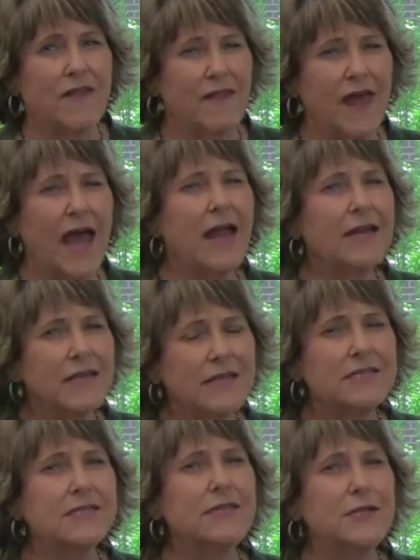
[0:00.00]
That
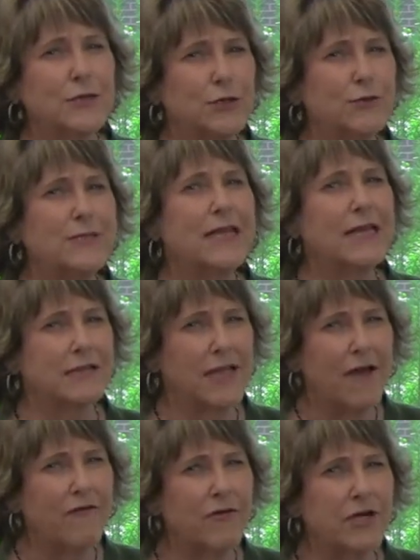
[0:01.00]
isn't using
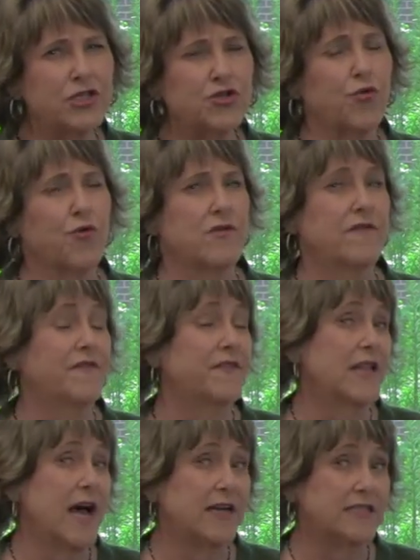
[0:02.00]
leverage or the
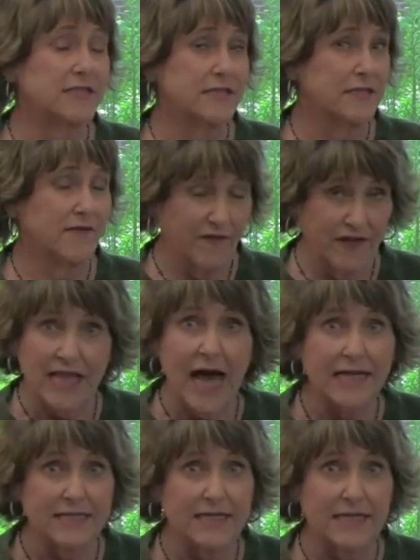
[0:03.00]

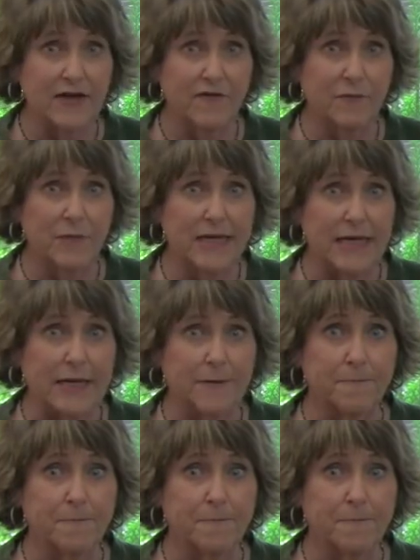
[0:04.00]
velocity of money.